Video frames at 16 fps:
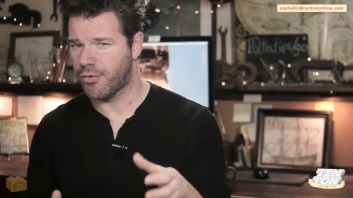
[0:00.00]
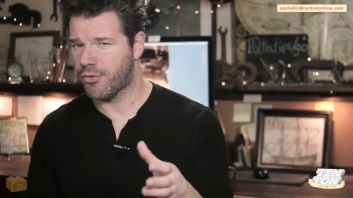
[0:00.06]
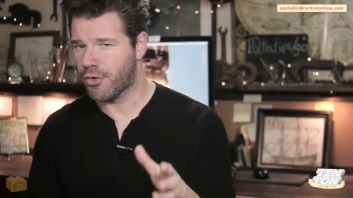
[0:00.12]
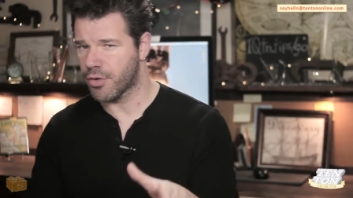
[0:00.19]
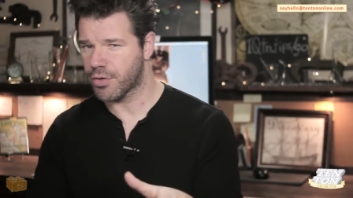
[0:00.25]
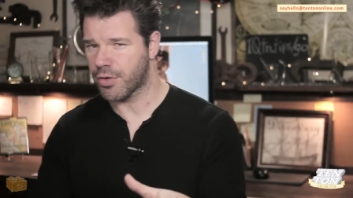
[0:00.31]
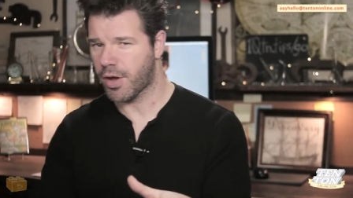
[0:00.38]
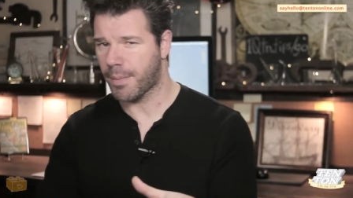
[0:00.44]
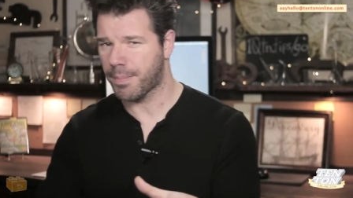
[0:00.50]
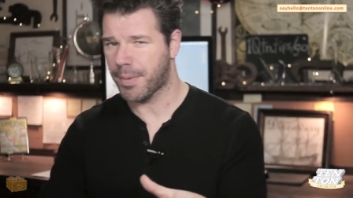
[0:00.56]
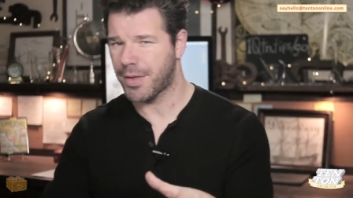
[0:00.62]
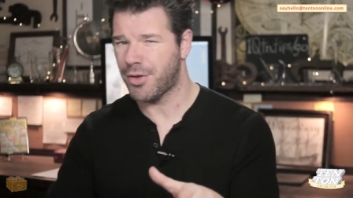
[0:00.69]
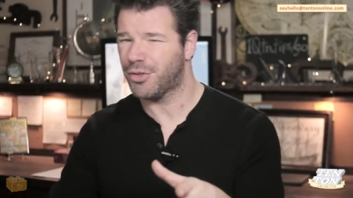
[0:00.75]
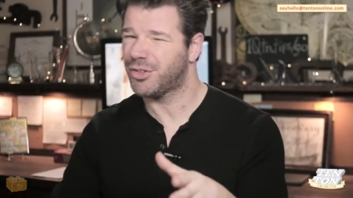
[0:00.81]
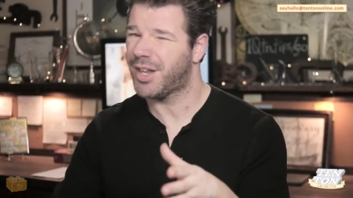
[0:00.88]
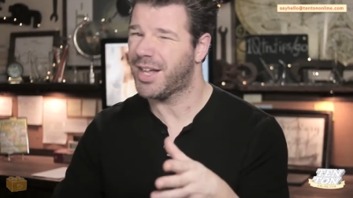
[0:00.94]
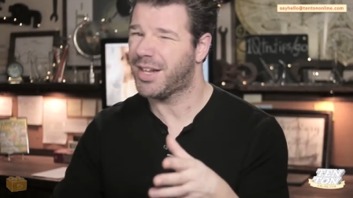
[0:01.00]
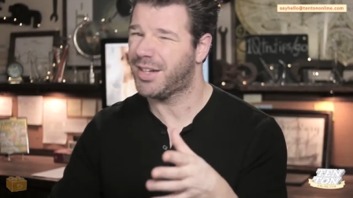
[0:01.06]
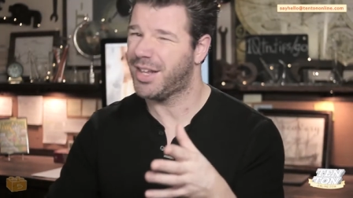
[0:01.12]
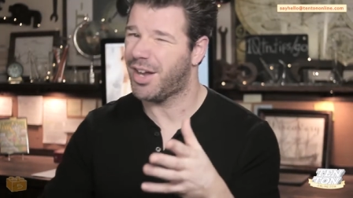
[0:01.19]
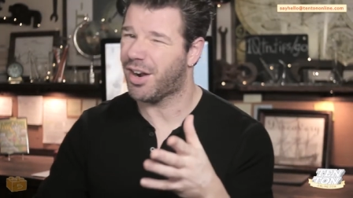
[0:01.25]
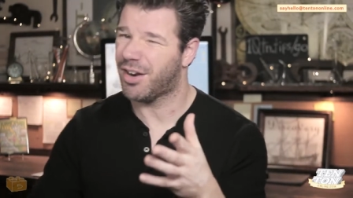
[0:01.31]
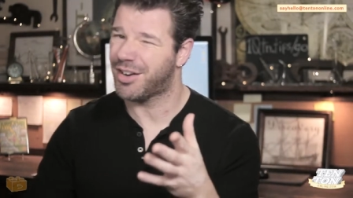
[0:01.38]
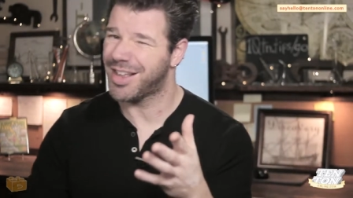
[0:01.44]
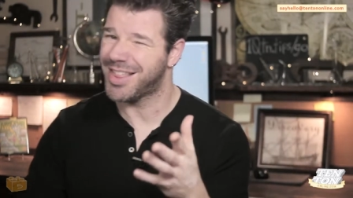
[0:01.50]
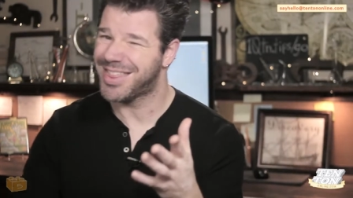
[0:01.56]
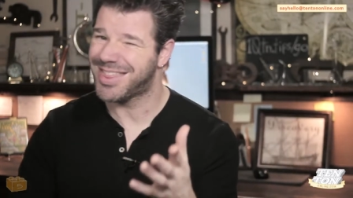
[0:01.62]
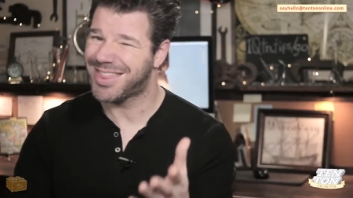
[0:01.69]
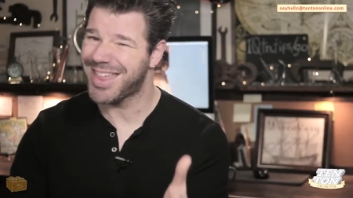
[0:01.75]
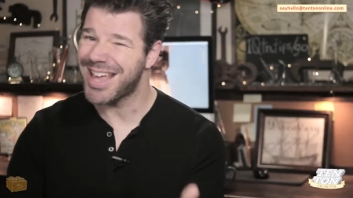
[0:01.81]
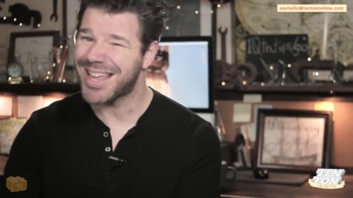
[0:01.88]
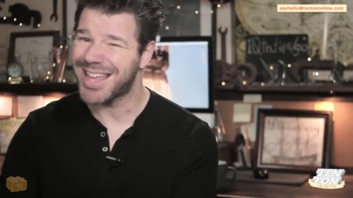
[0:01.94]
First up, and you're likely already
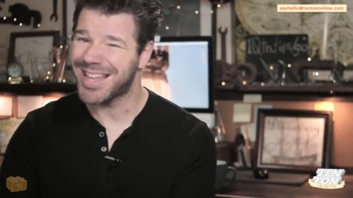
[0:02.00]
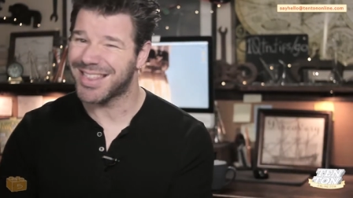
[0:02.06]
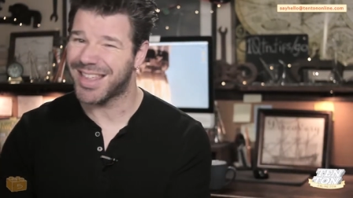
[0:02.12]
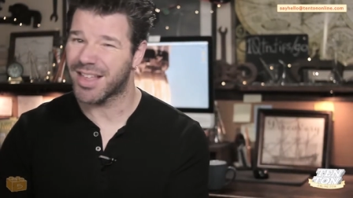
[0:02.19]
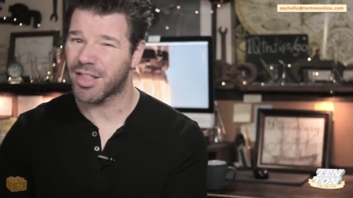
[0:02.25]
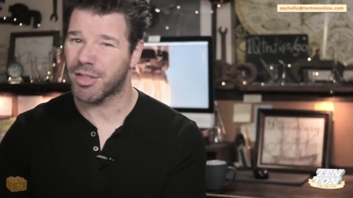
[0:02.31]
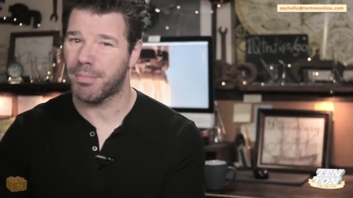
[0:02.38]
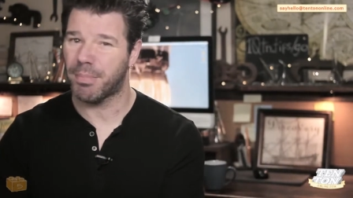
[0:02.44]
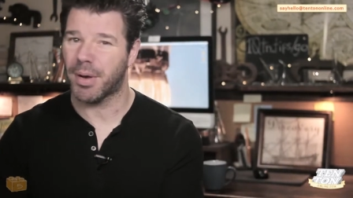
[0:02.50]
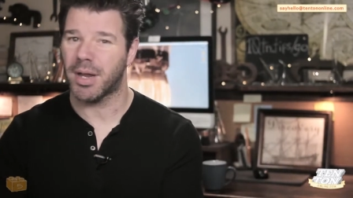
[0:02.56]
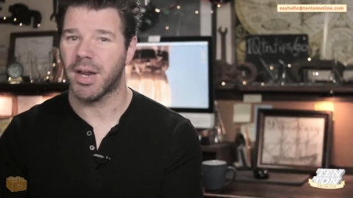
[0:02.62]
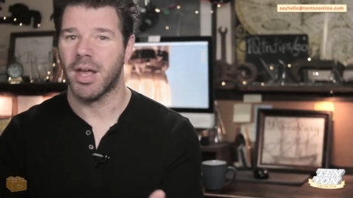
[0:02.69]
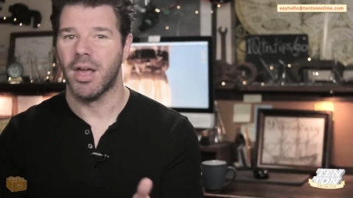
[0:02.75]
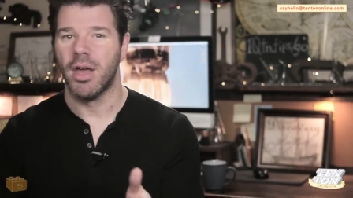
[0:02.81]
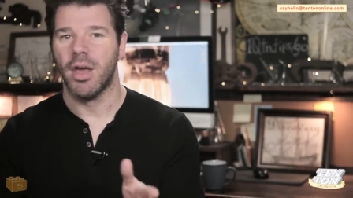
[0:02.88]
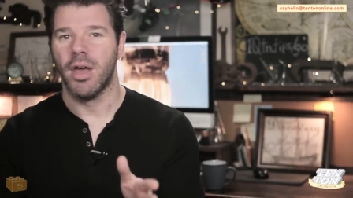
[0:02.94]
thinking this, but